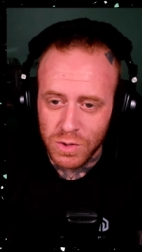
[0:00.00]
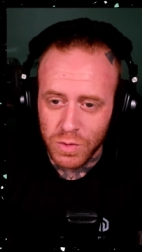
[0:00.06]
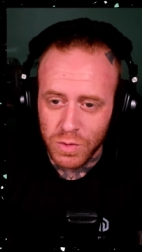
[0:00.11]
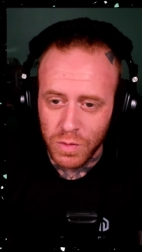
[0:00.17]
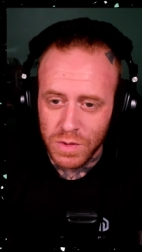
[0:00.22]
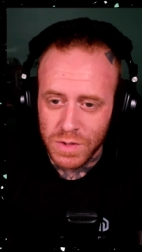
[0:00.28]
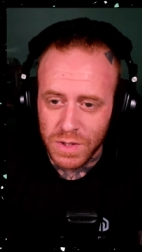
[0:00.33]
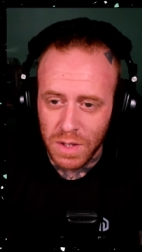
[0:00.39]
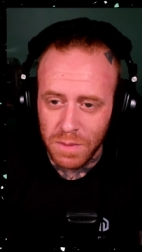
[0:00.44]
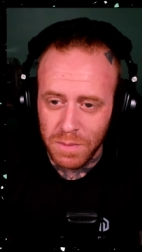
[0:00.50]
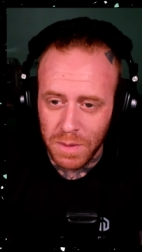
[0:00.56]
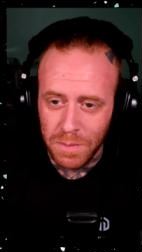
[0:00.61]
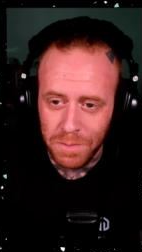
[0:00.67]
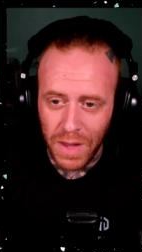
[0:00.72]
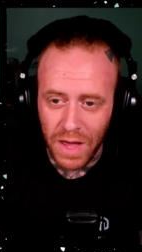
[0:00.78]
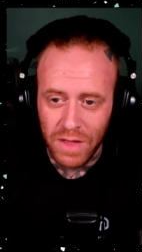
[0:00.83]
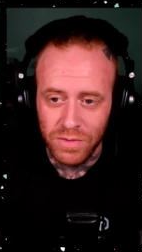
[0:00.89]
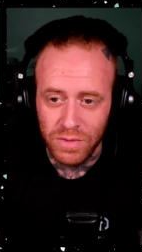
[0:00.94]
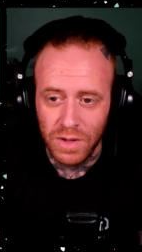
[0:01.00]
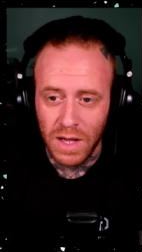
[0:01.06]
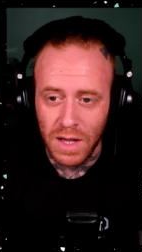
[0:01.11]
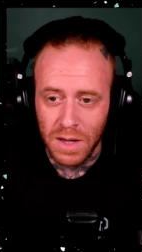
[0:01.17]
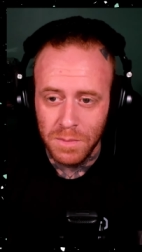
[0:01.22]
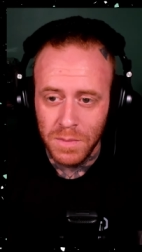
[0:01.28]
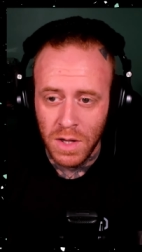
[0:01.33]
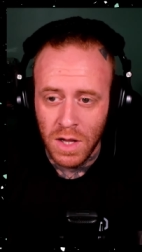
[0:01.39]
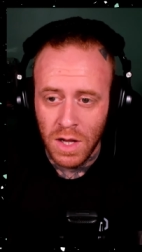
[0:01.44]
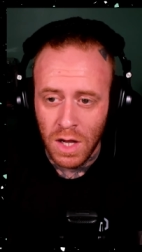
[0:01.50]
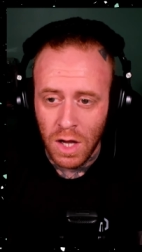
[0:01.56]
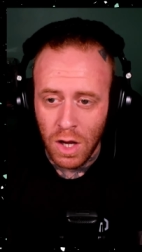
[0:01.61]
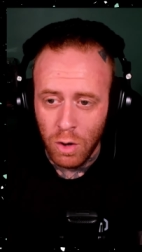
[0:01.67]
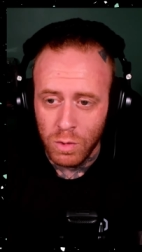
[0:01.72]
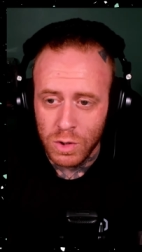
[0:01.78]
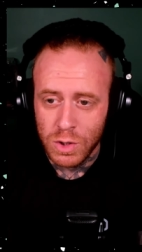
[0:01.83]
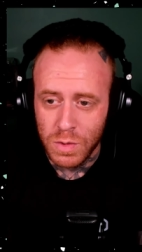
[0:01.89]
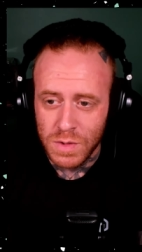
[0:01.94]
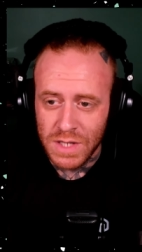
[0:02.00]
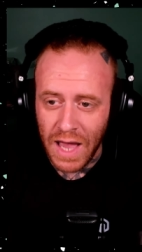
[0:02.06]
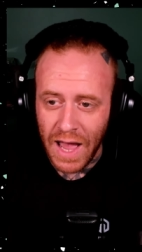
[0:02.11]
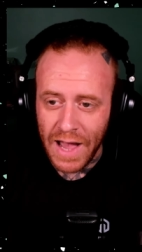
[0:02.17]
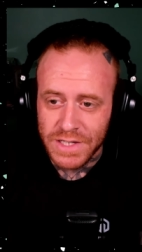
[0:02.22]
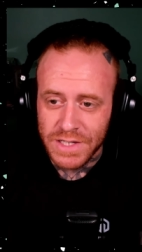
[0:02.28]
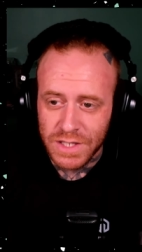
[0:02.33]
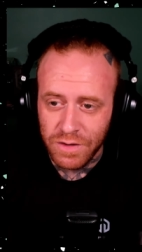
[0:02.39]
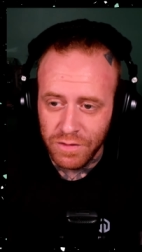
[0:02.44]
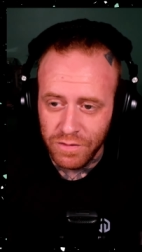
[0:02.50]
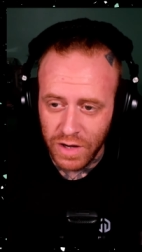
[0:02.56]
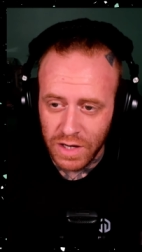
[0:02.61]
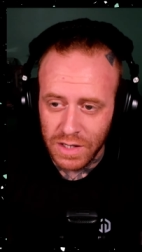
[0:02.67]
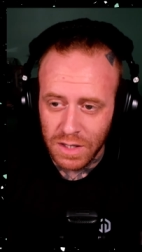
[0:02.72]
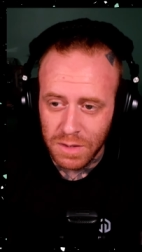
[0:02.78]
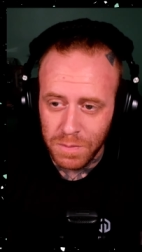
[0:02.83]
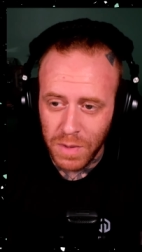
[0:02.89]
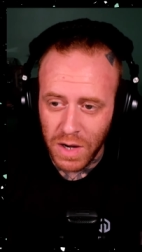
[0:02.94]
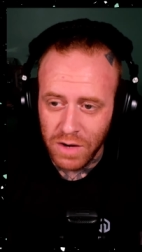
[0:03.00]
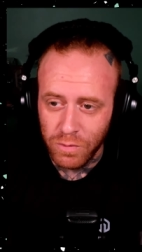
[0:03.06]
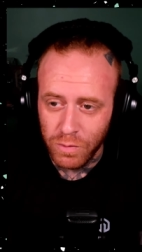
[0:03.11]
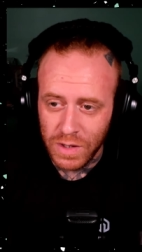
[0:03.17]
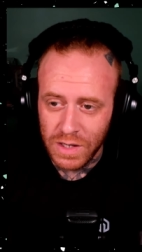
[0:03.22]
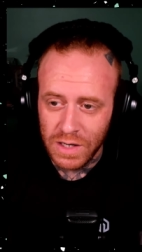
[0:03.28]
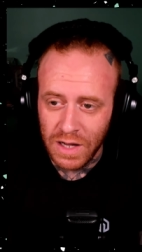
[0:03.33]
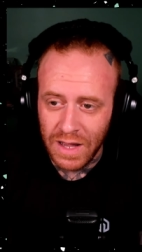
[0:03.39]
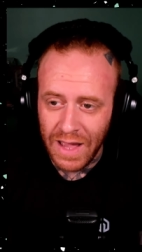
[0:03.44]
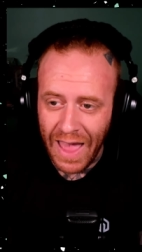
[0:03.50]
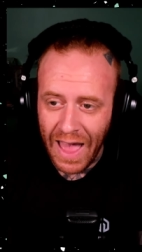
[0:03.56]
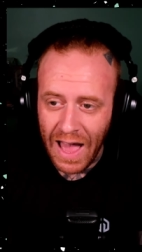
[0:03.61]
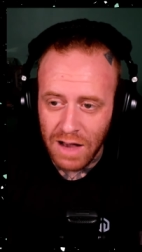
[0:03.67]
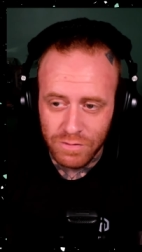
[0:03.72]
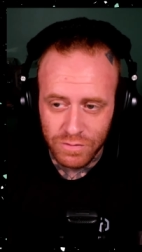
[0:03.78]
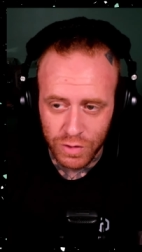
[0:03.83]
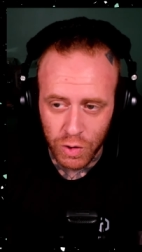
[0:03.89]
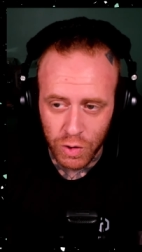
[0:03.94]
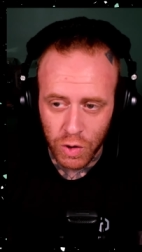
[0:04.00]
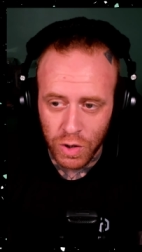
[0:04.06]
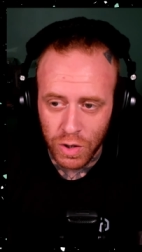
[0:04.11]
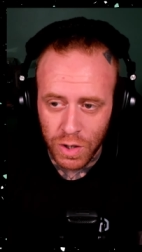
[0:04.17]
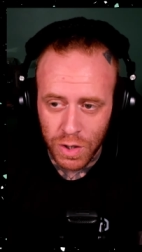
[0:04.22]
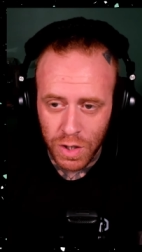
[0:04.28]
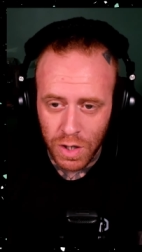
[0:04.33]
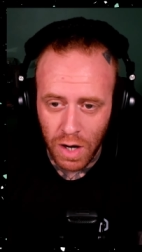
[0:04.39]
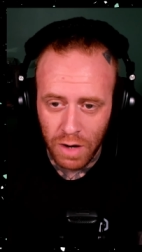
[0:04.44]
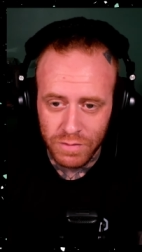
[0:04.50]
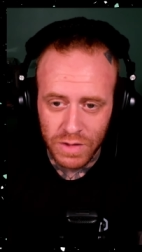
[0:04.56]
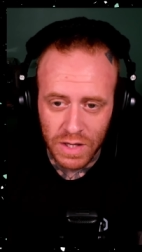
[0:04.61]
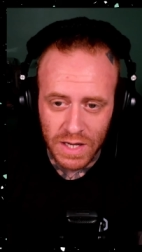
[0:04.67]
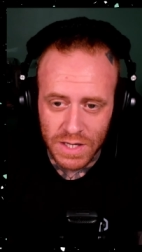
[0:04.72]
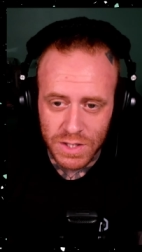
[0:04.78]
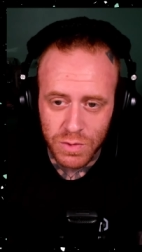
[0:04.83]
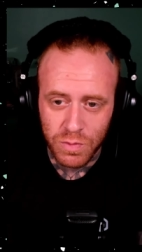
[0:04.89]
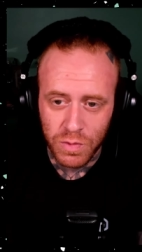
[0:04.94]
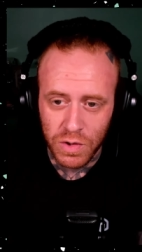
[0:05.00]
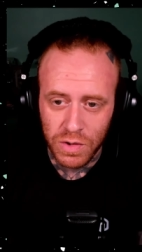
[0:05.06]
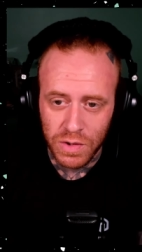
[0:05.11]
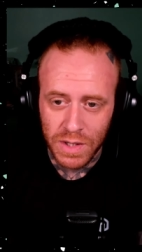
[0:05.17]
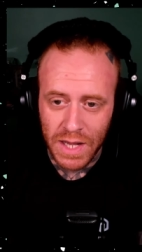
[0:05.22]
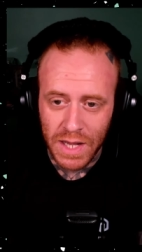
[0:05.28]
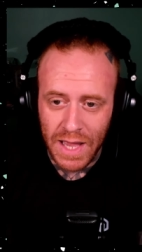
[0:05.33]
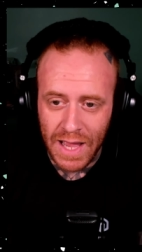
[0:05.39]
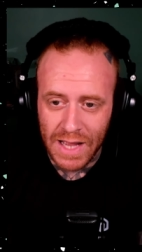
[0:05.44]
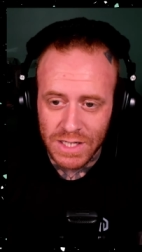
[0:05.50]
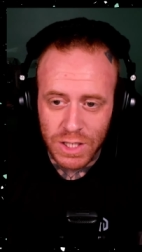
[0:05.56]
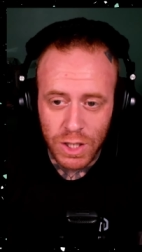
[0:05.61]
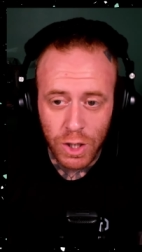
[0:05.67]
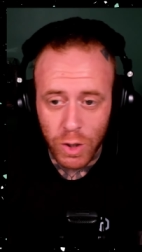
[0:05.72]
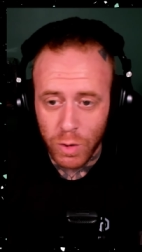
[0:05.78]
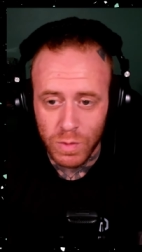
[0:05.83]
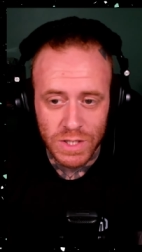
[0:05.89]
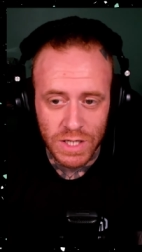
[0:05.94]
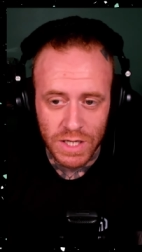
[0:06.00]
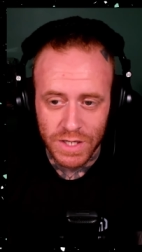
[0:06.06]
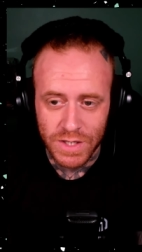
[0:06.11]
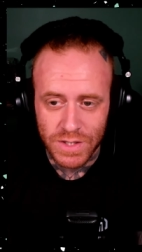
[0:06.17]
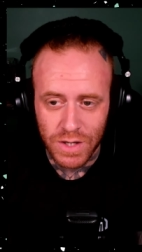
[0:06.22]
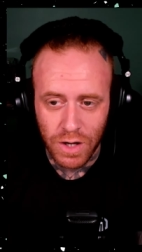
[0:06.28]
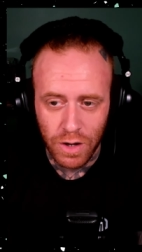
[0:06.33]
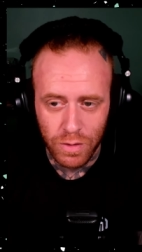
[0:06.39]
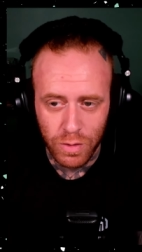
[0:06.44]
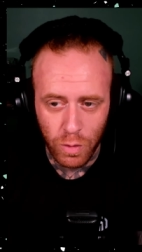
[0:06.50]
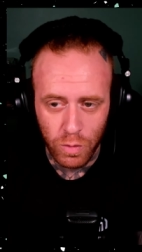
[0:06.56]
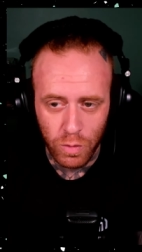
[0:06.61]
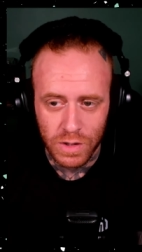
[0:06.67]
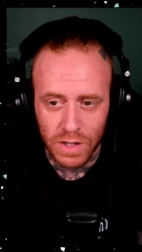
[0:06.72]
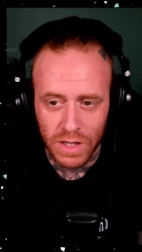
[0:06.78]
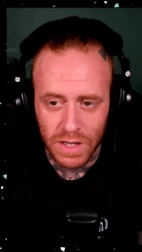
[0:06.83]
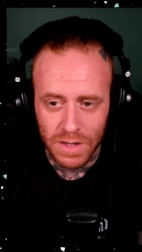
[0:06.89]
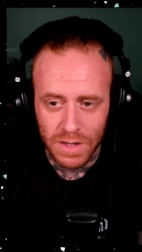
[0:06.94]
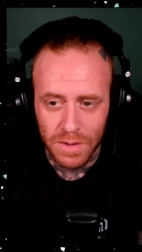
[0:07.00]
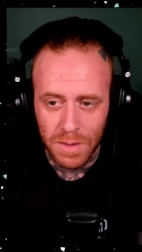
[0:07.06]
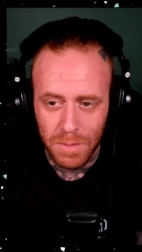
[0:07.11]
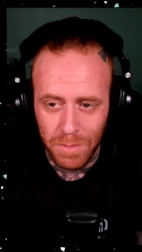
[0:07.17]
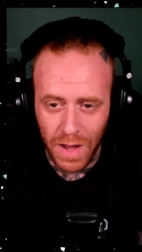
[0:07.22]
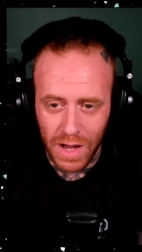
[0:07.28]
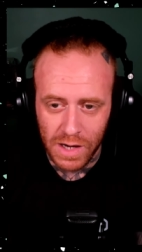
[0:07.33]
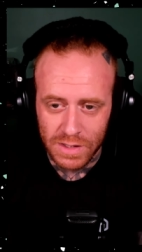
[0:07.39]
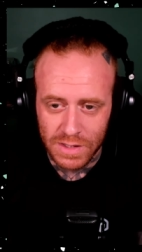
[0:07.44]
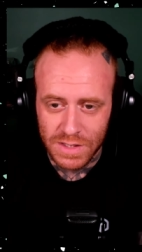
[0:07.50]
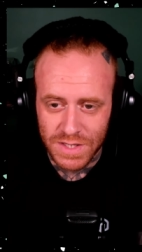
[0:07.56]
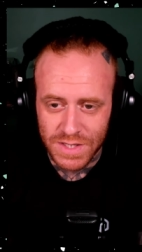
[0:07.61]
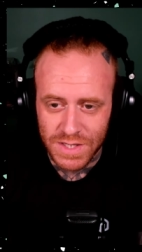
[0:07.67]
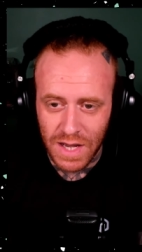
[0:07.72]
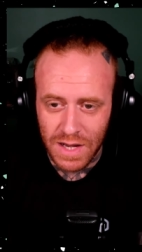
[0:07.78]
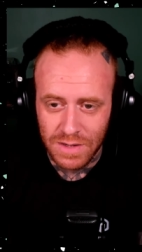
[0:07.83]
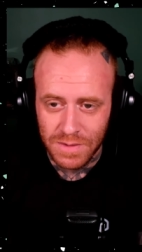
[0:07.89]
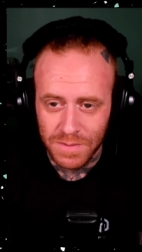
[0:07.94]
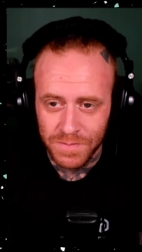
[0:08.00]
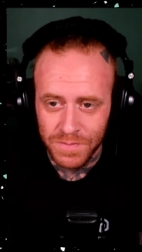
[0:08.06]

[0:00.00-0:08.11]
Jerusalem and Bethlehem, which was excavated by Rena Avner of the Israel Antiquities Authority, Magnus said.